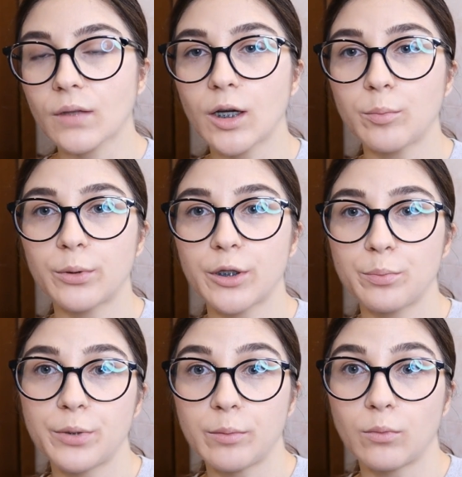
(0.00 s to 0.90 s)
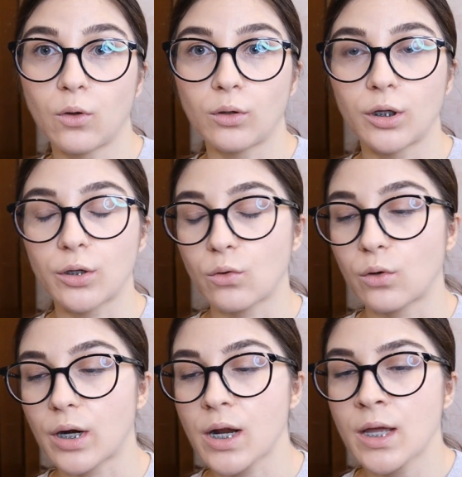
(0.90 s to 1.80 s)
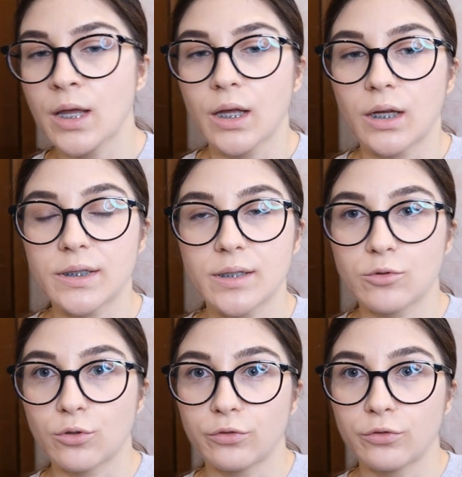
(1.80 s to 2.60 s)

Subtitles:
upper premolar, or some sort